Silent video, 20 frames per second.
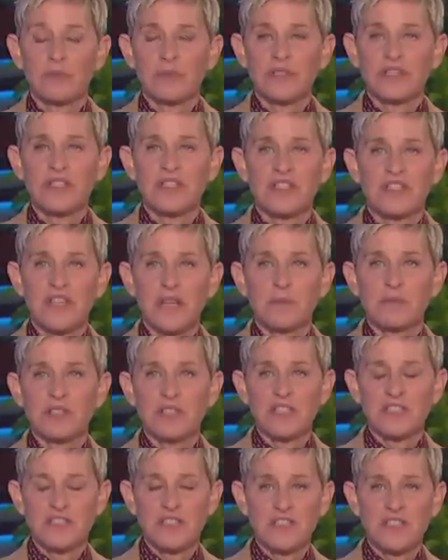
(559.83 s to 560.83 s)
it was the same
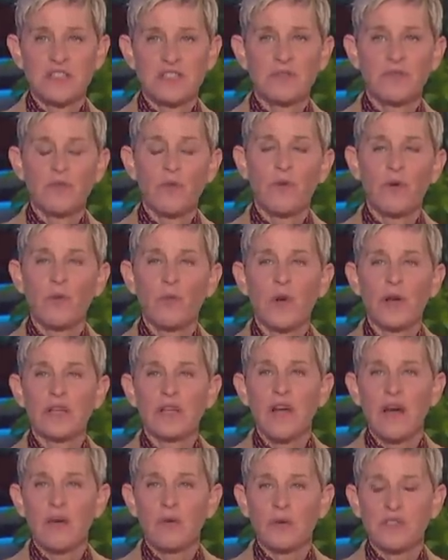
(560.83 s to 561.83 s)
season, season four. What
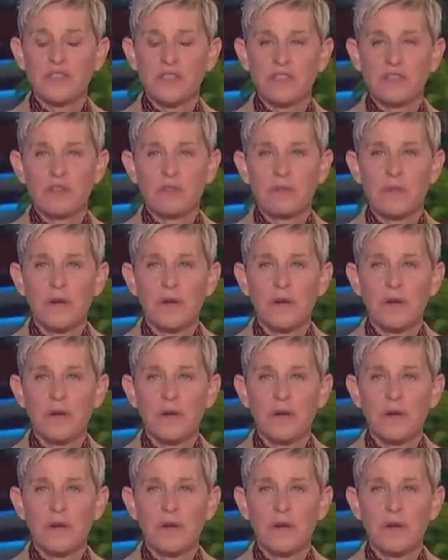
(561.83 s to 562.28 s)
lot was it? Do you uh,